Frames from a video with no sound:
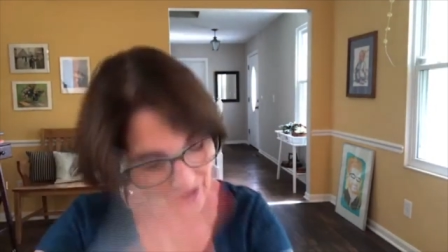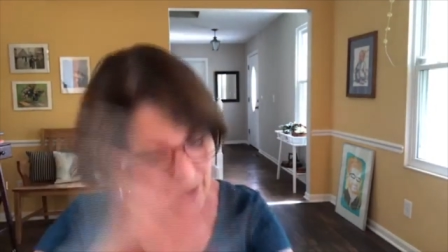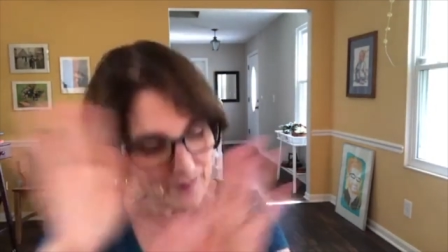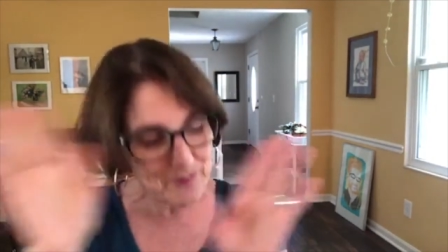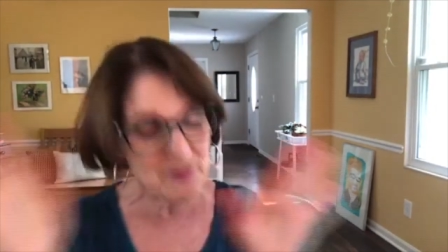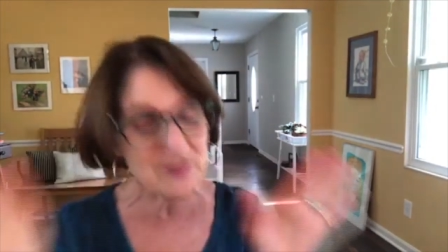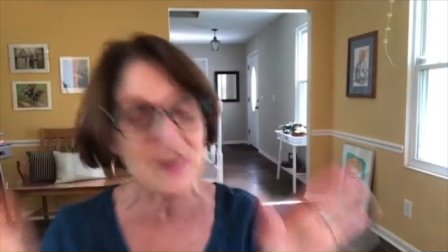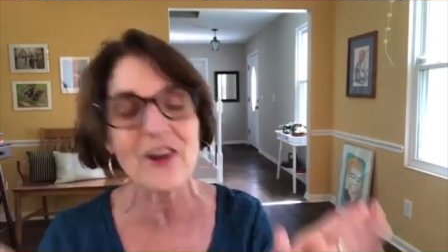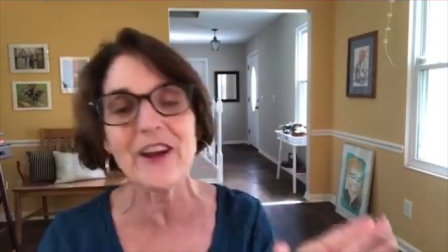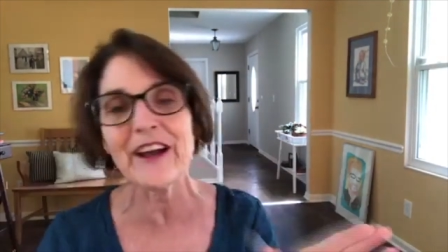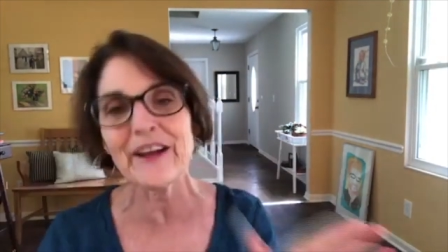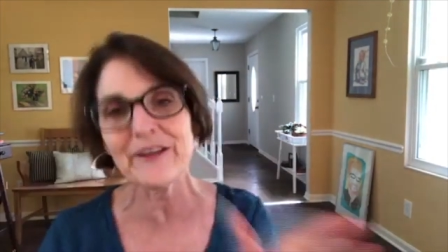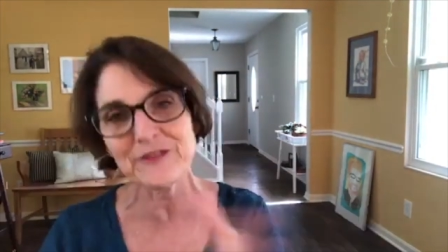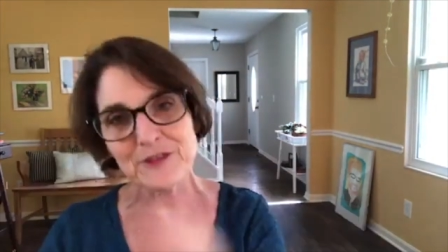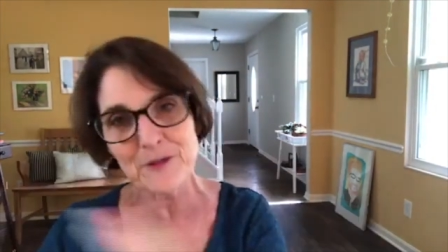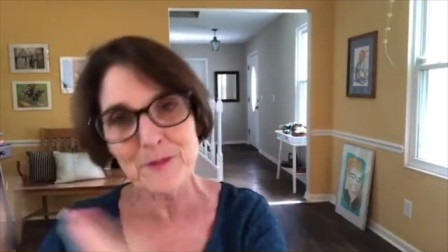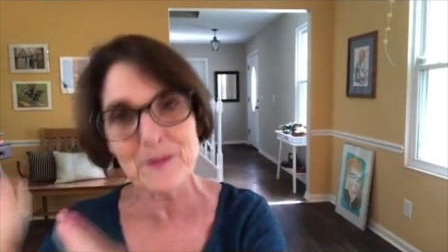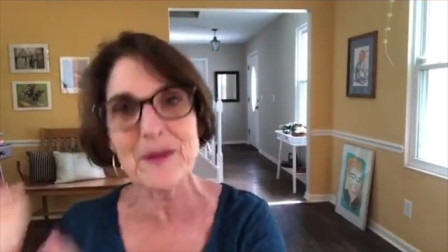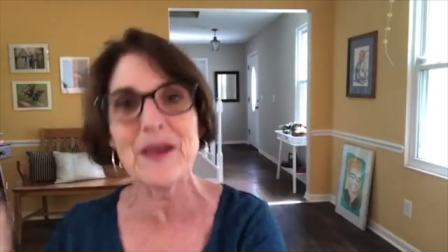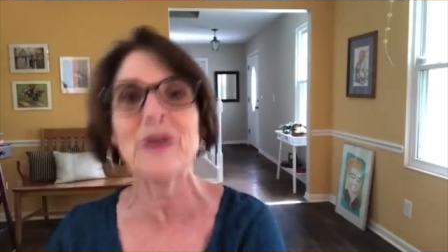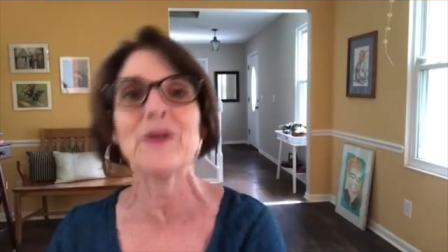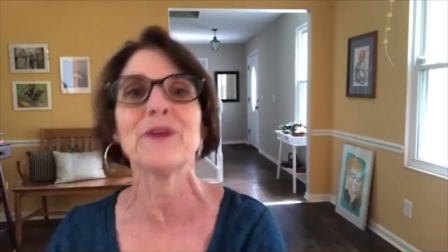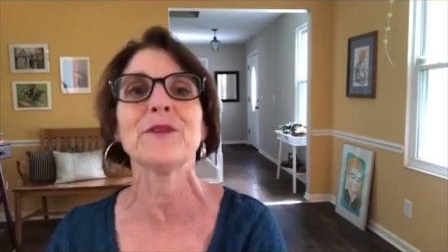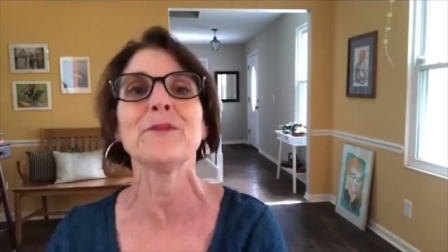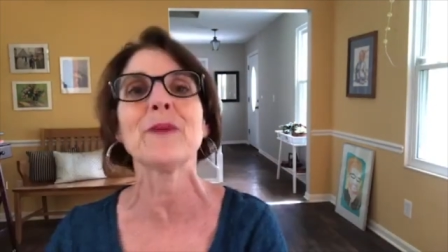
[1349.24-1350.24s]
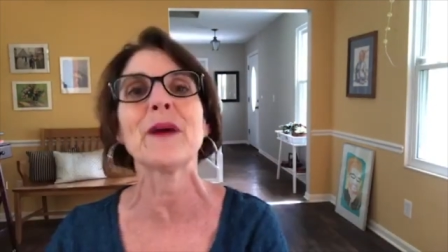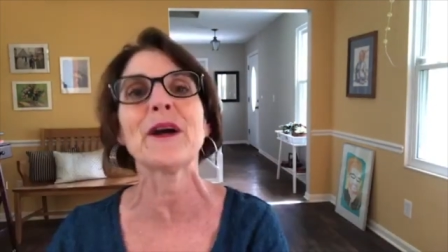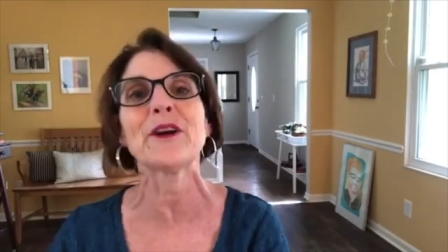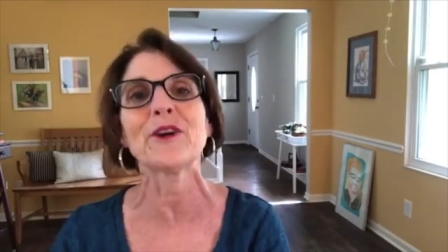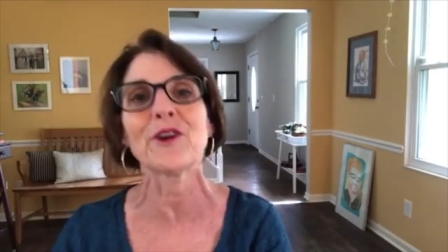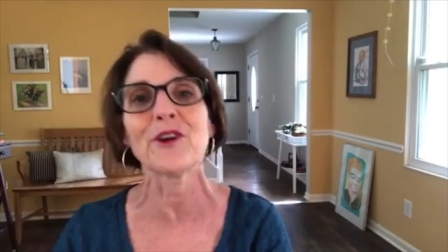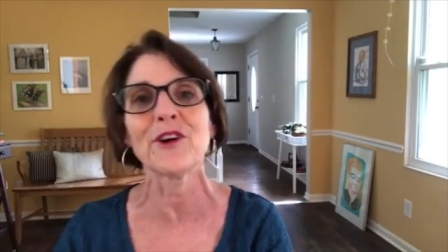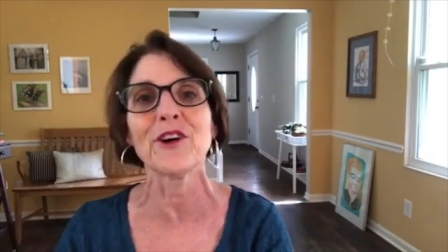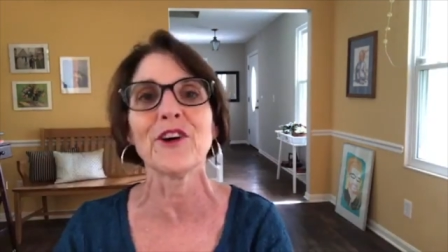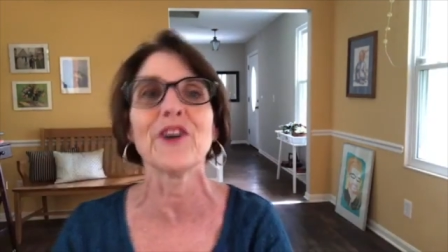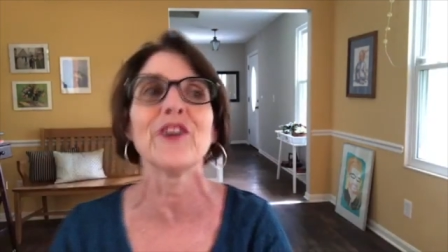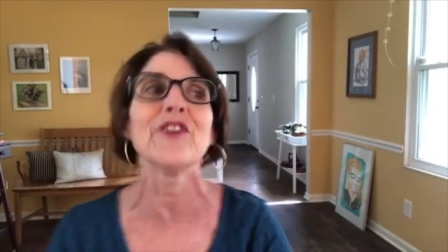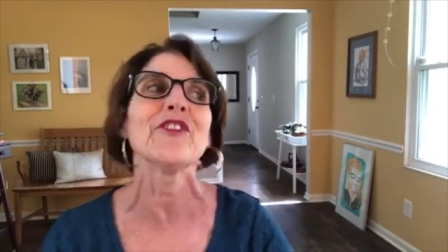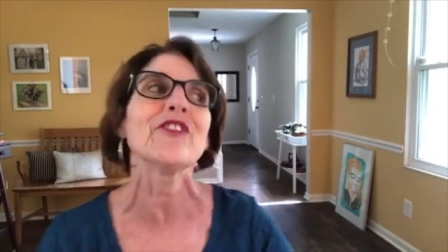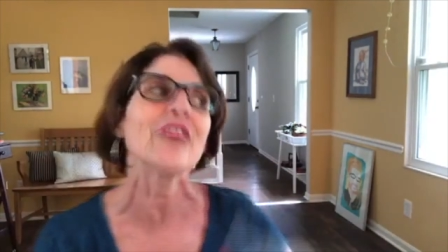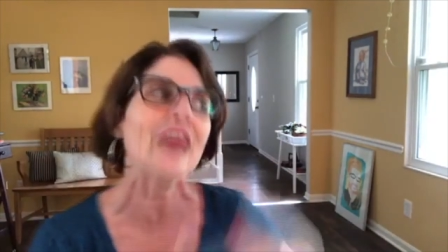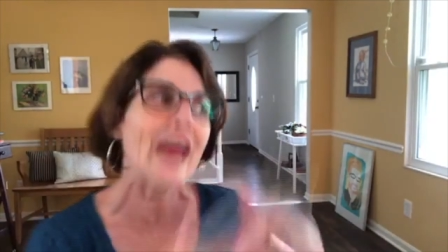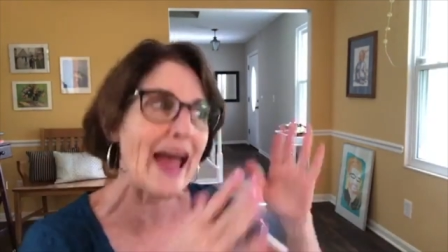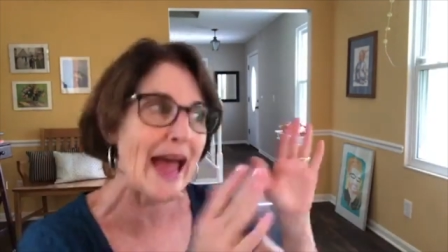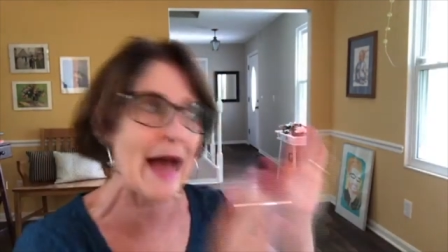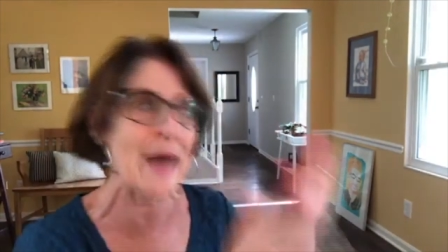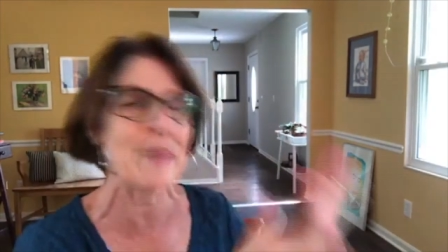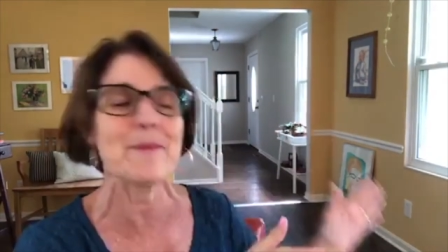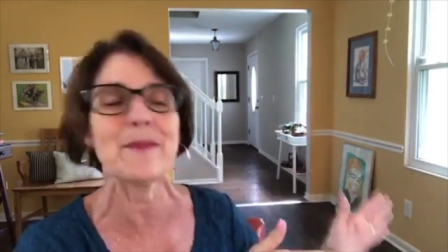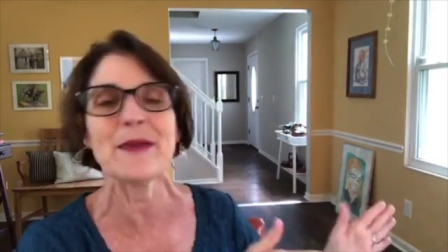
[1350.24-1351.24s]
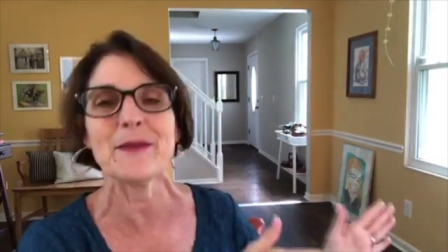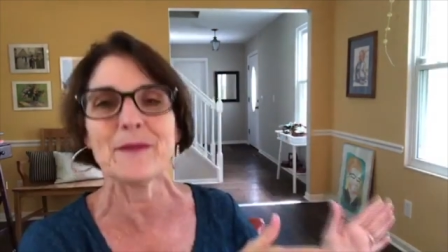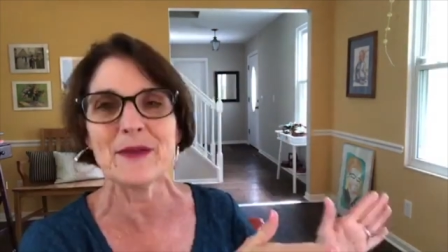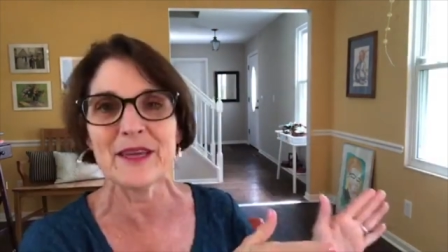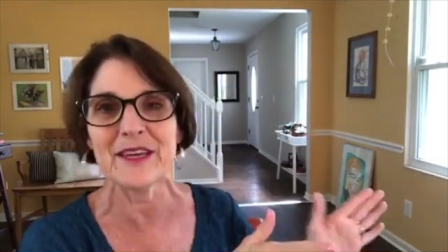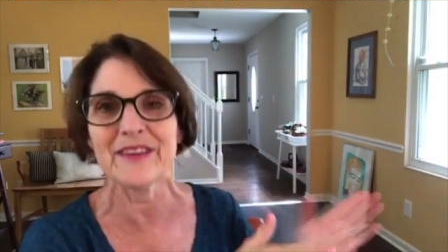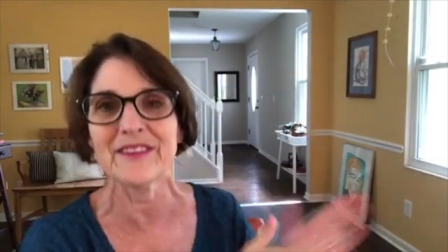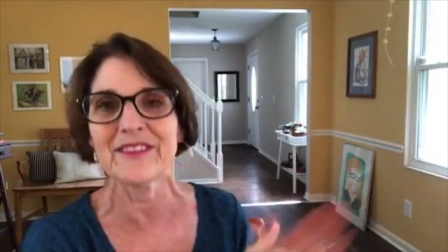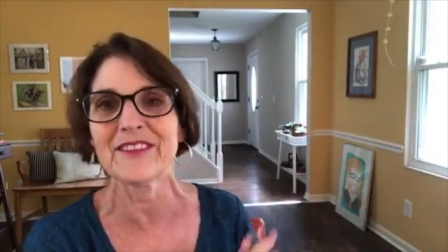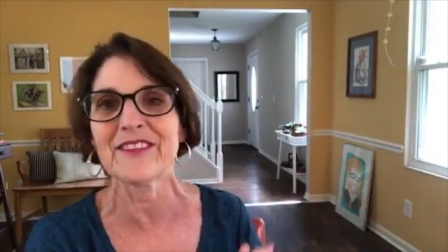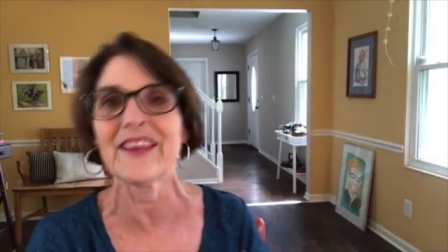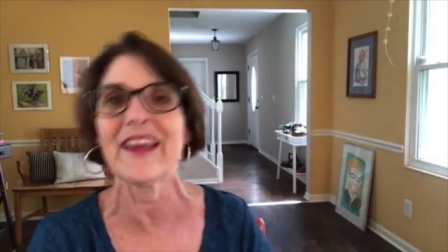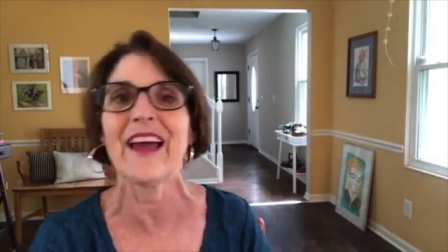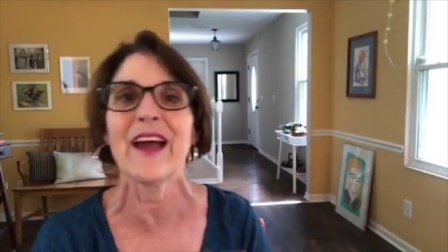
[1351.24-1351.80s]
I'm sorry, I have to meet with my girls at Mimi's,